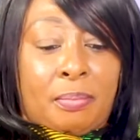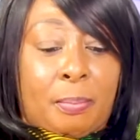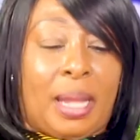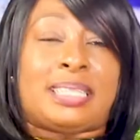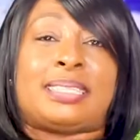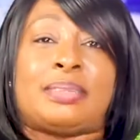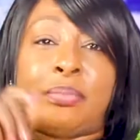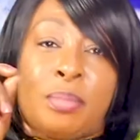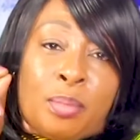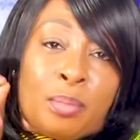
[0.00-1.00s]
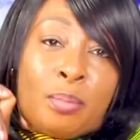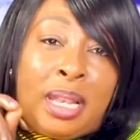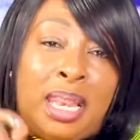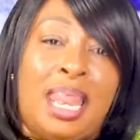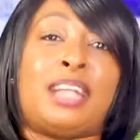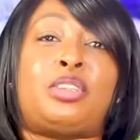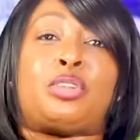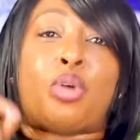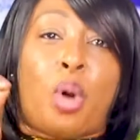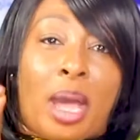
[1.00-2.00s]
But let
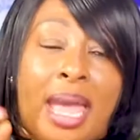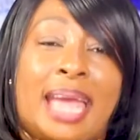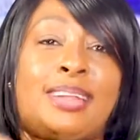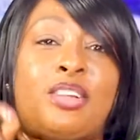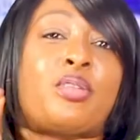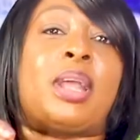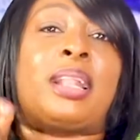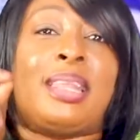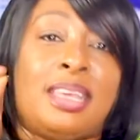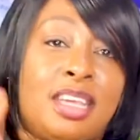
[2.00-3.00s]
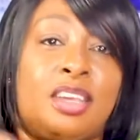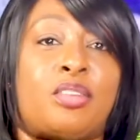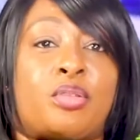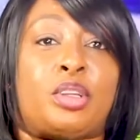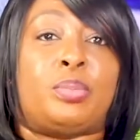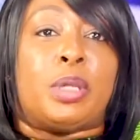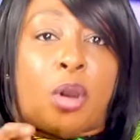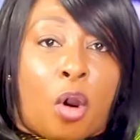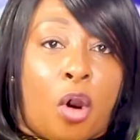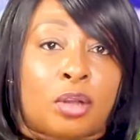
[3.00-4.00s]
your end greatly increase
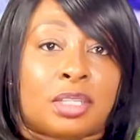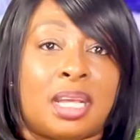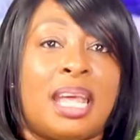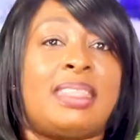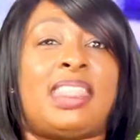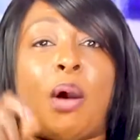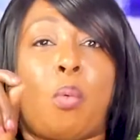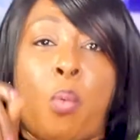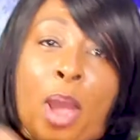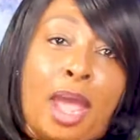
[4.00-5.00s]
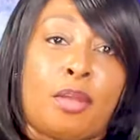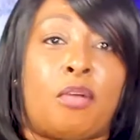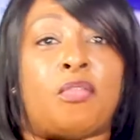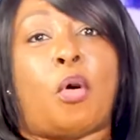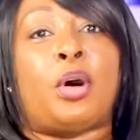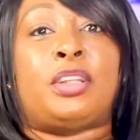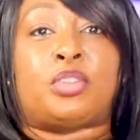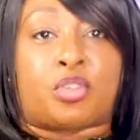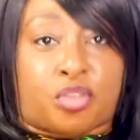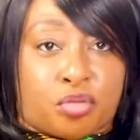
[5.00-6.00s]
because the word of God
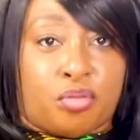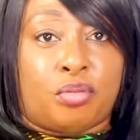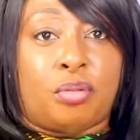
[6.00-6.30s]
is true.